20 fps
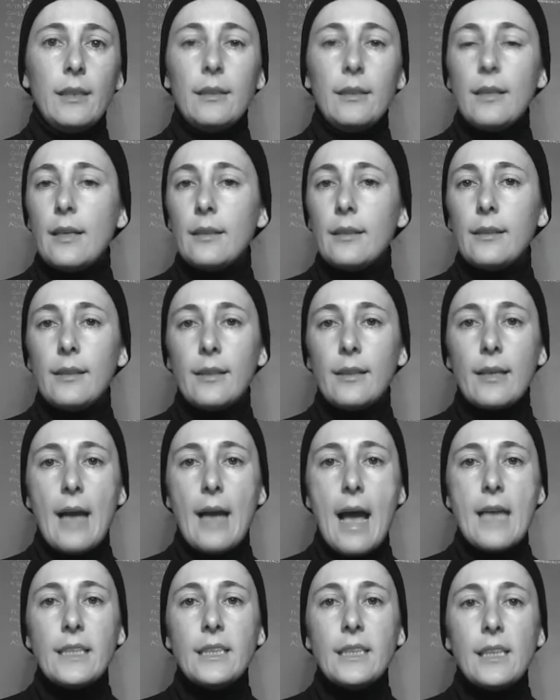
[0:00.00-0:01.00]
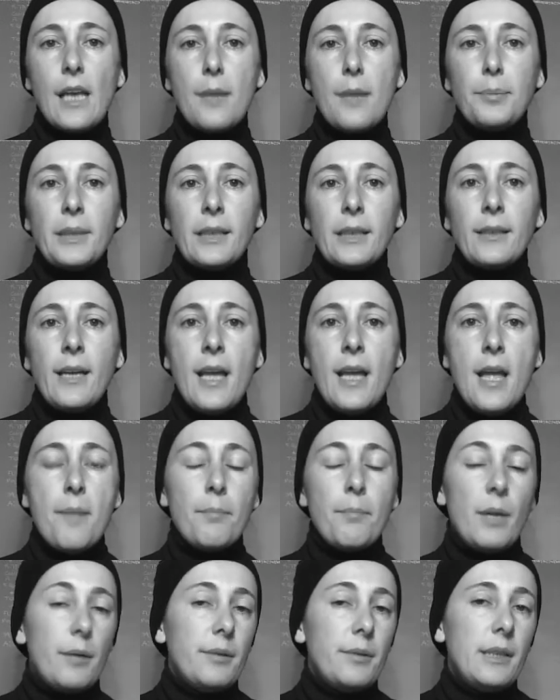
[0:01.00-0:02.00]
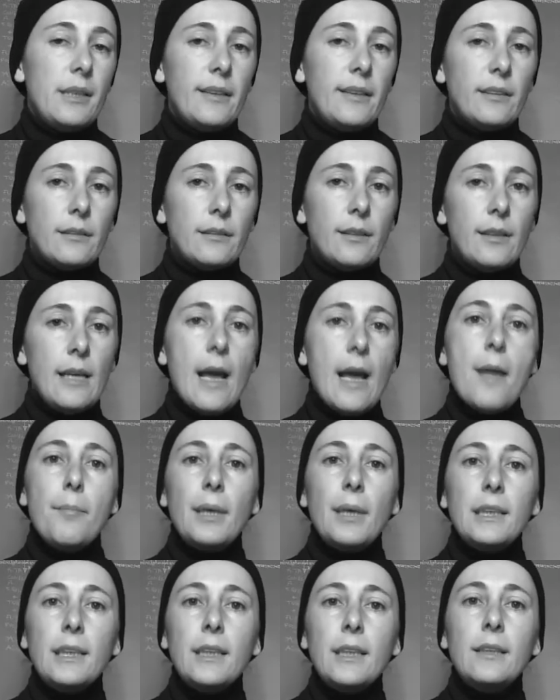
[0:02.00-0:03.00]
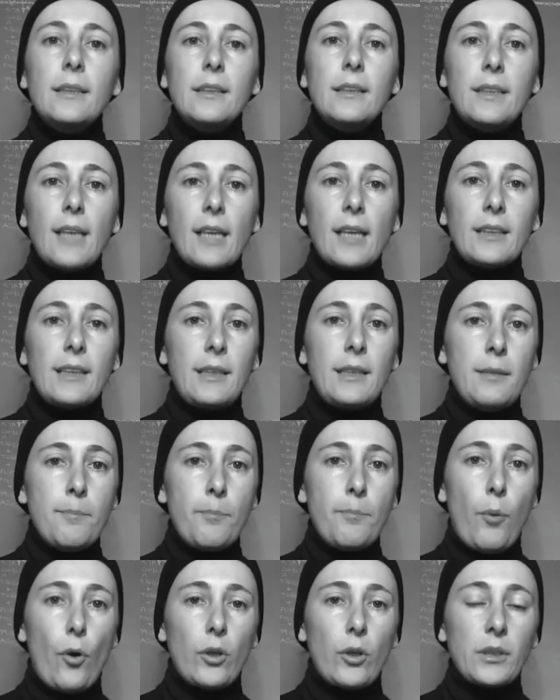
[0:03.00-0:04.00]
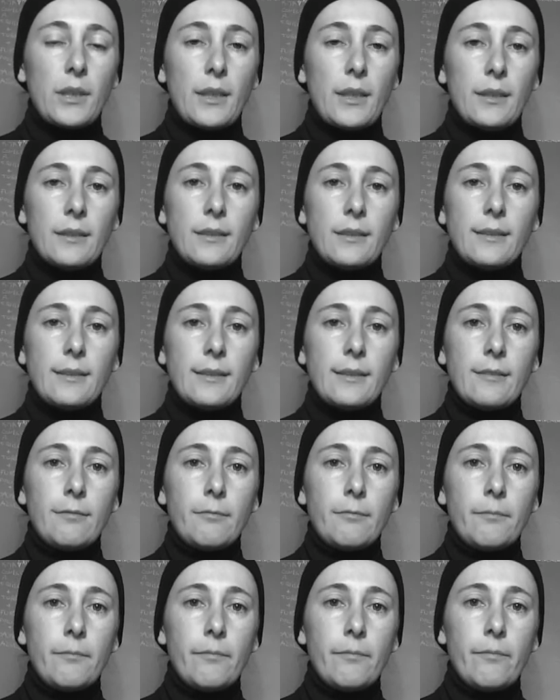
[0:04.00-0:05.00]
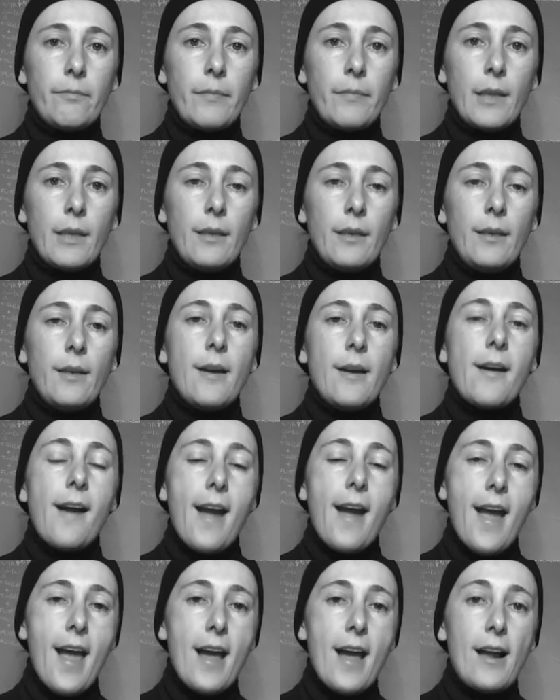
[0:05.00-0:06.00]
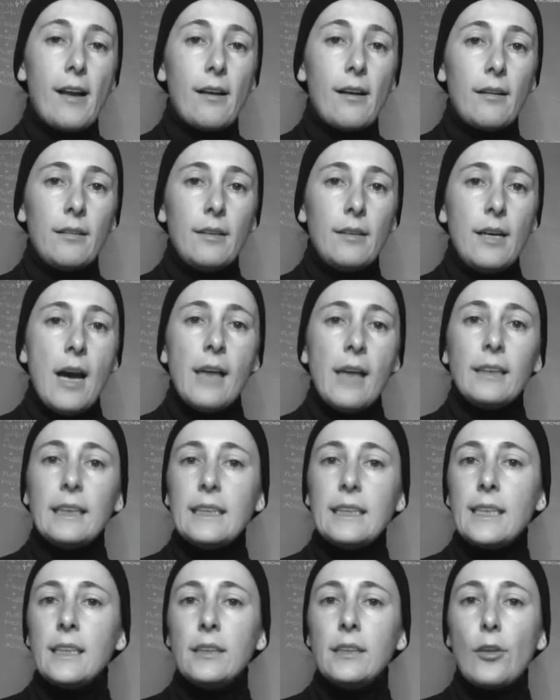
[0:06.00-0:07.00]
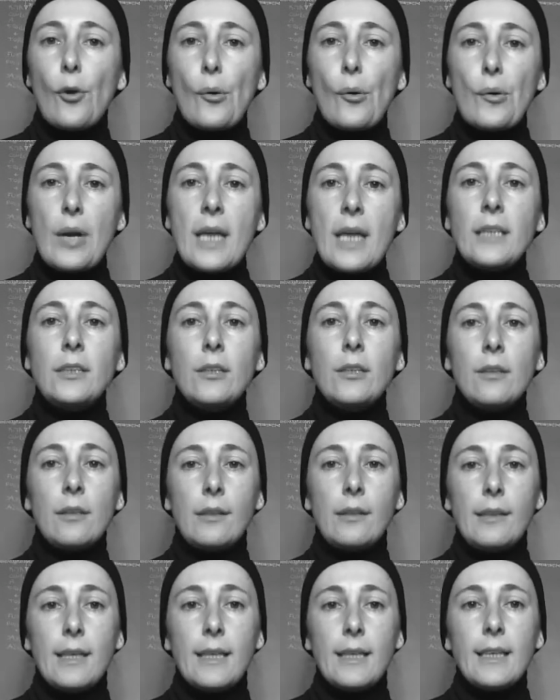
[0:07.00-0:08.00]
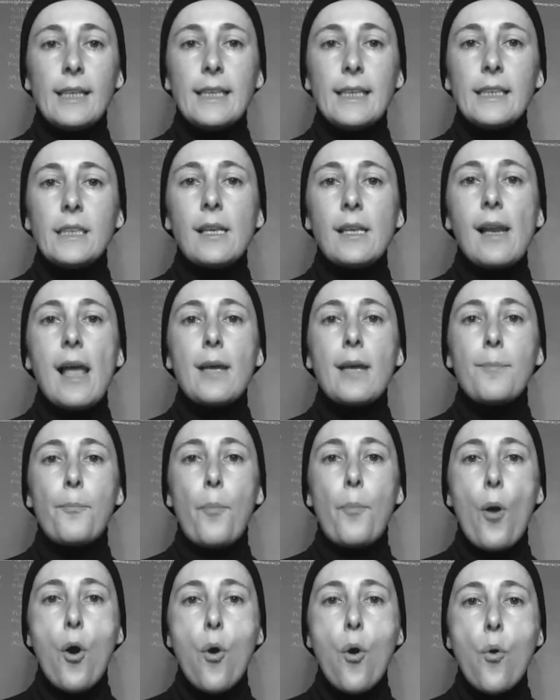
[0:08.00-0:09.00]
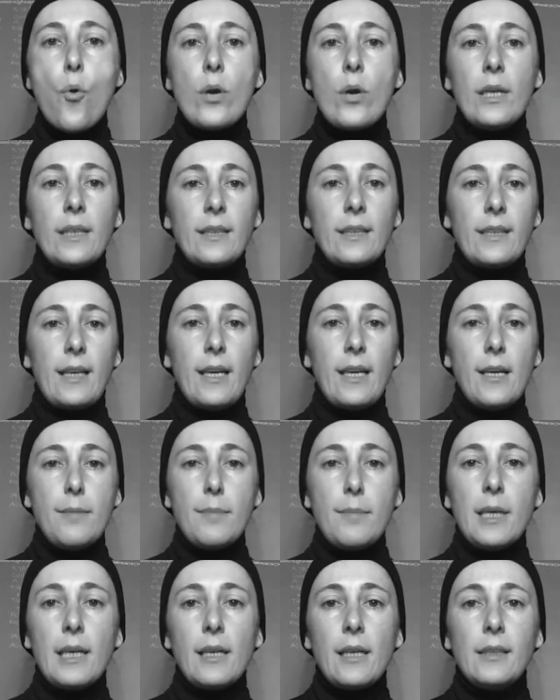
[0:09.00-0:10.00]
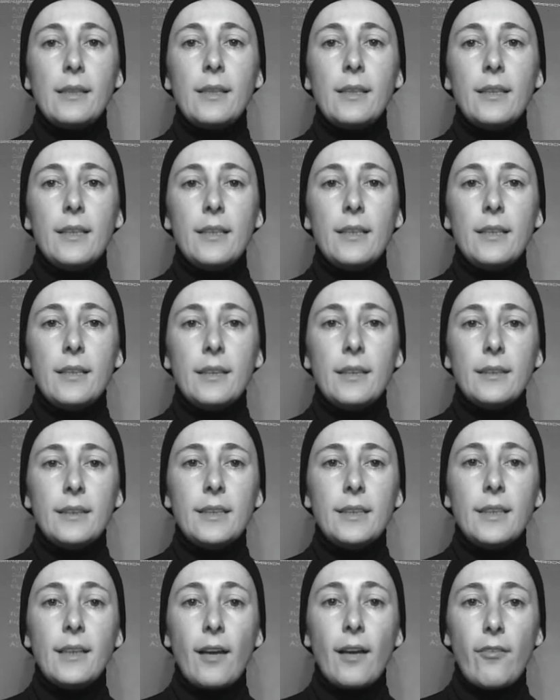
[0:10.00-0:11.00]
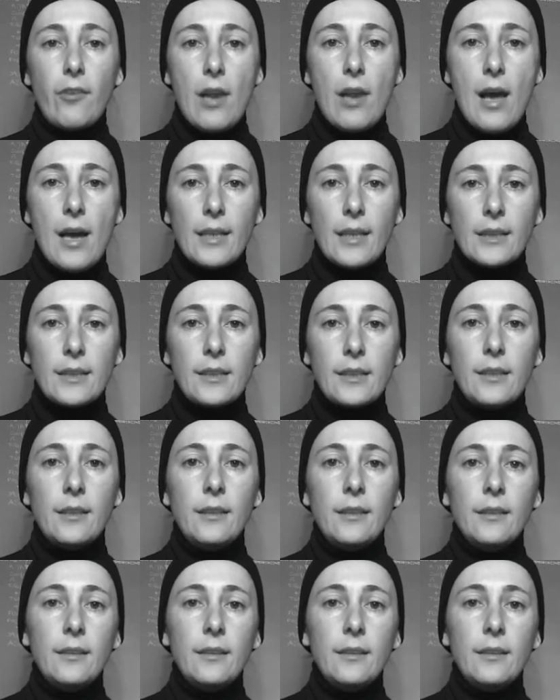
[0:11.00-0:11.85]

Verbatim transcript: Nothing. I slapped him a bit. Beatriz detracted importance. Well, this interrogation thing is like pouring chemical ingredients in a flask